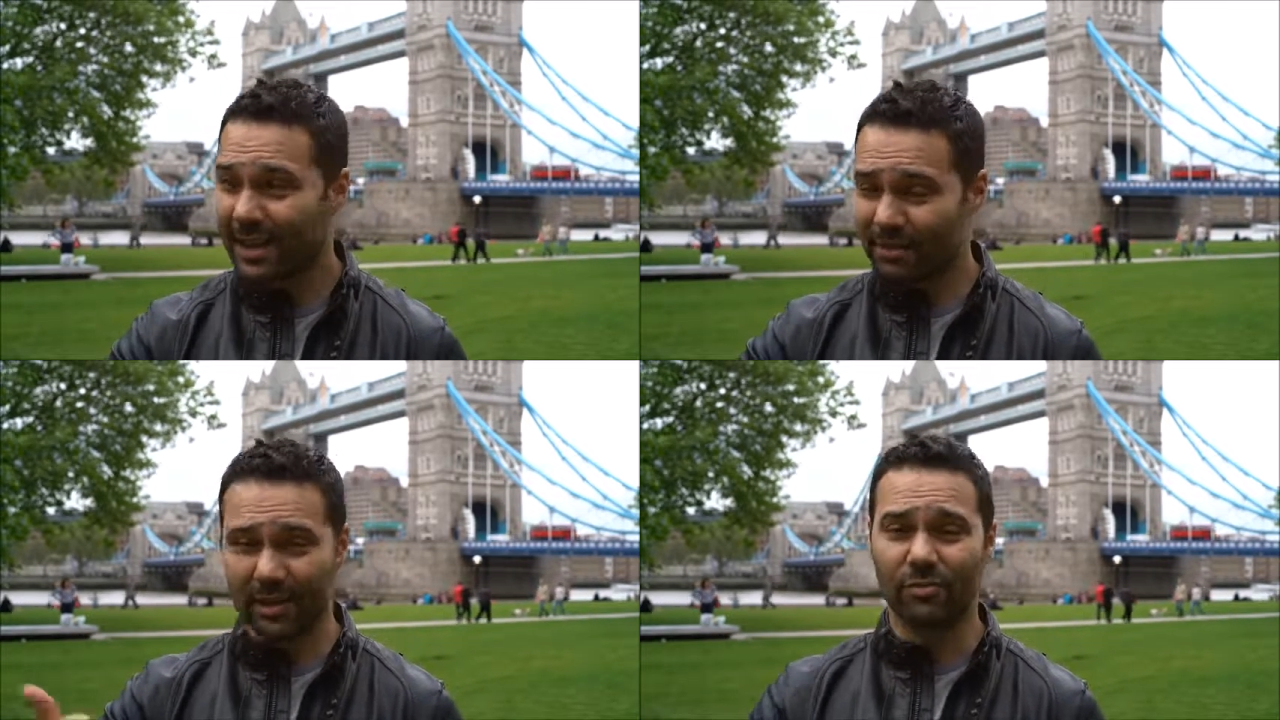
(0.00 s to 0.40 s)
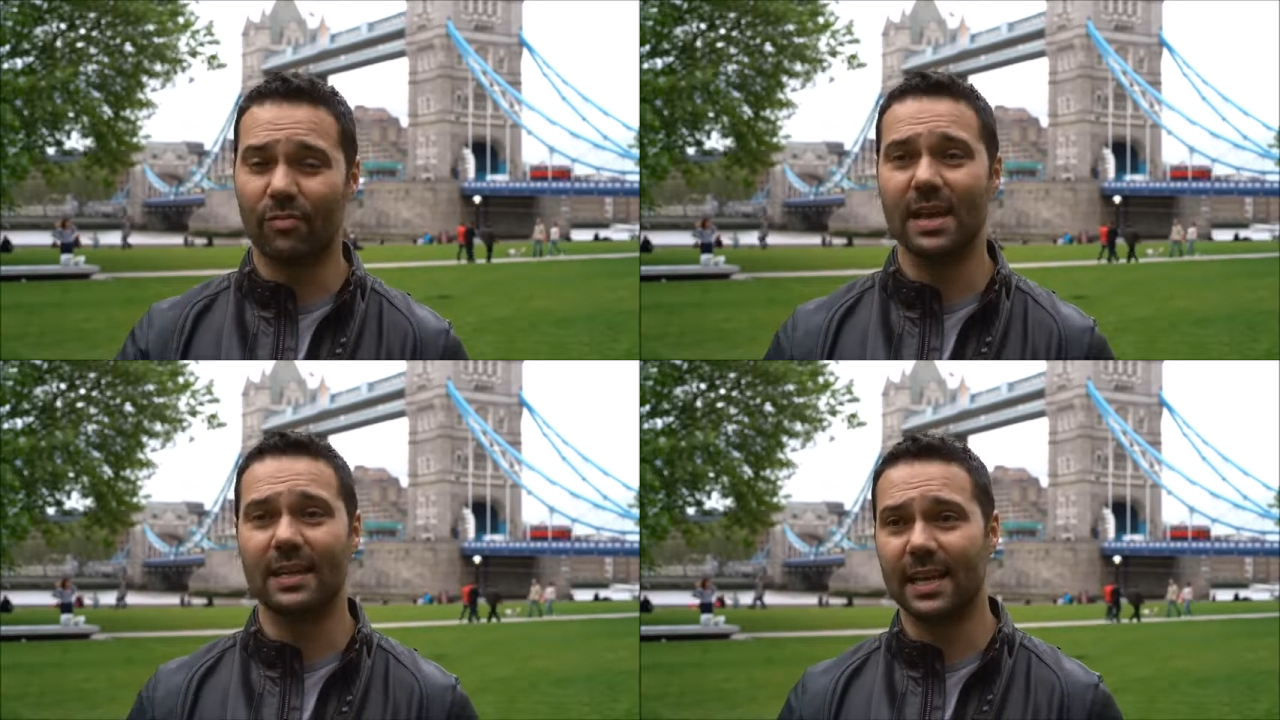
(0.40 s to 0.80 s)
doesn't
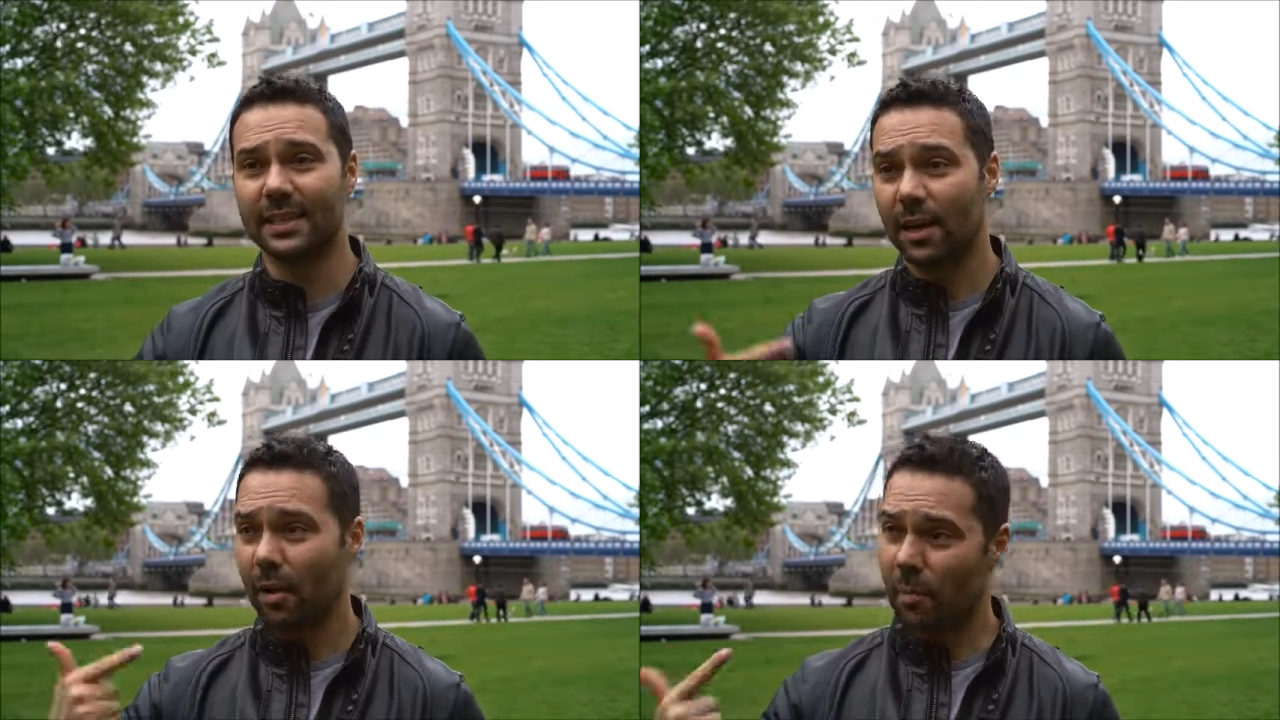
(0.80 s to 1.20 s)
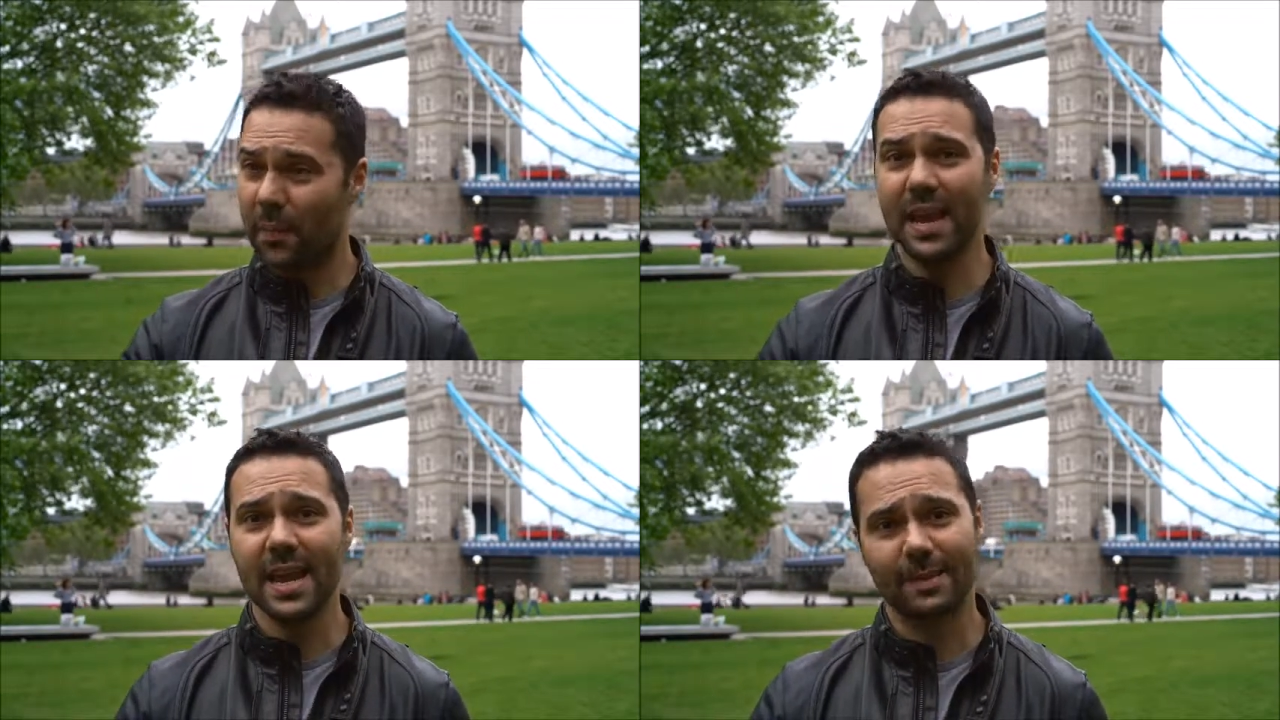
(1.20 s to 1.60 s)
really exist,
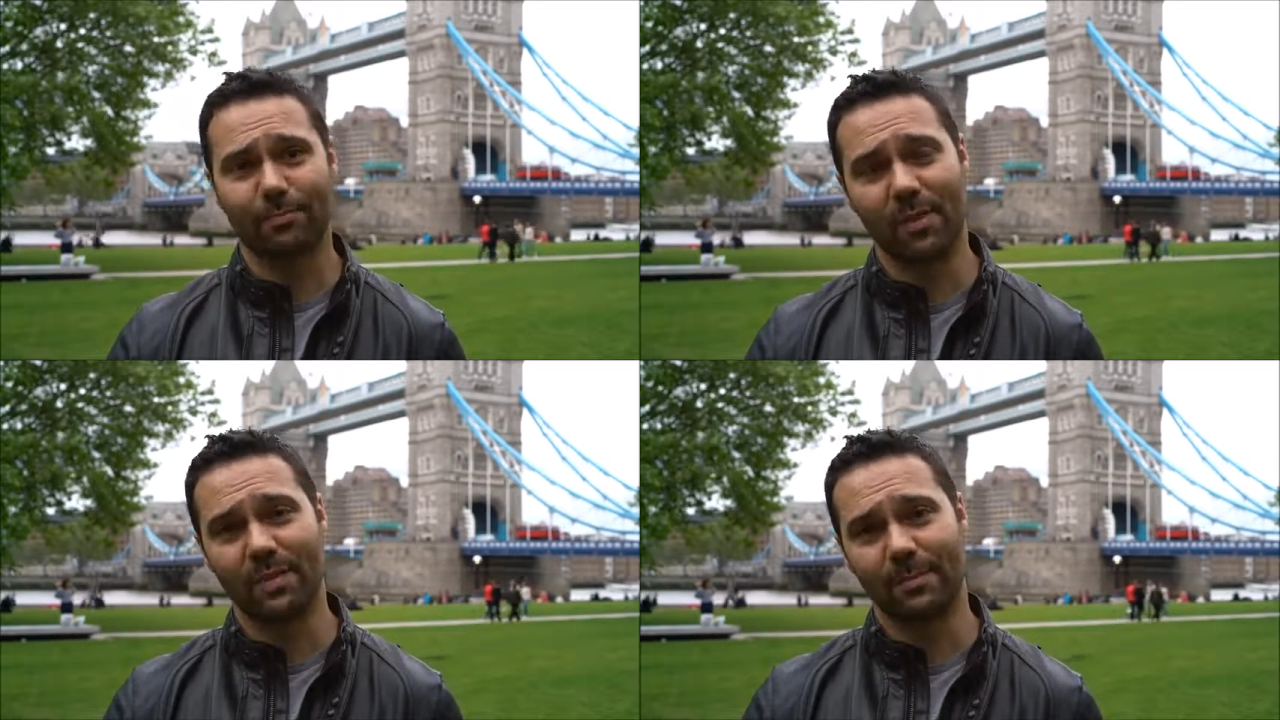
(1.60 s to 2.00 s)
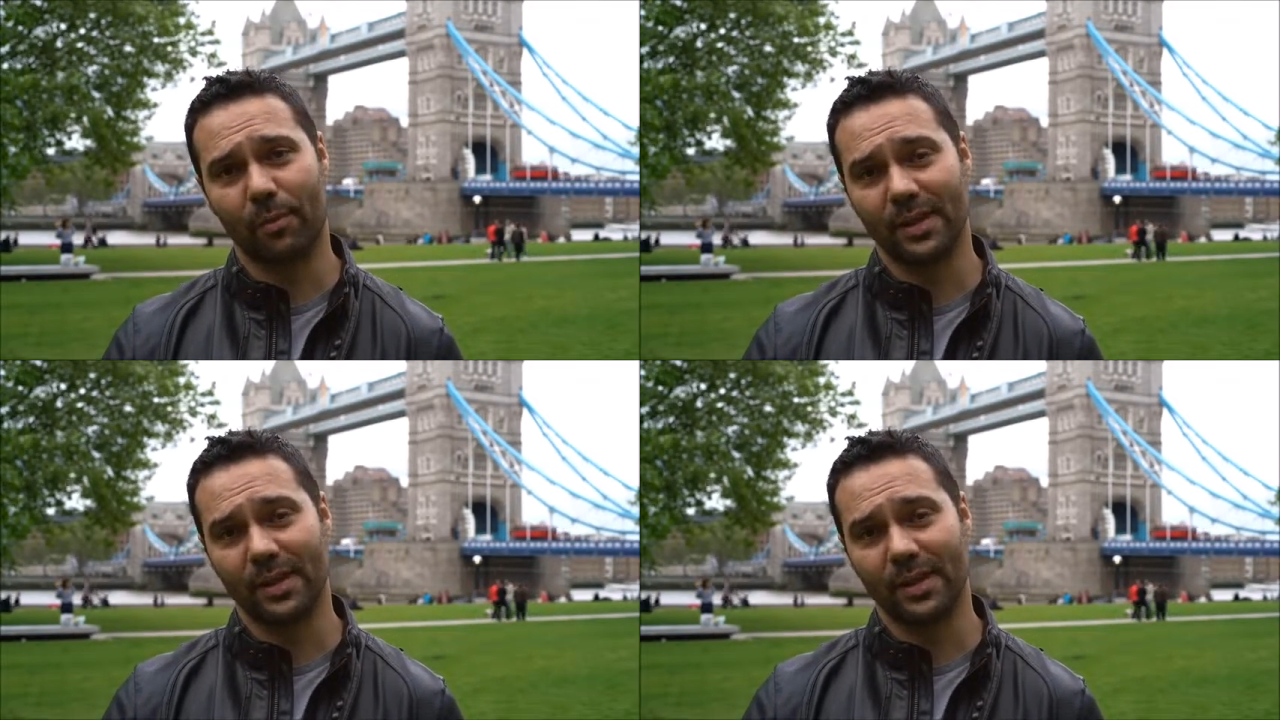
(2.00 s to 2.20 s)
B, is premised upon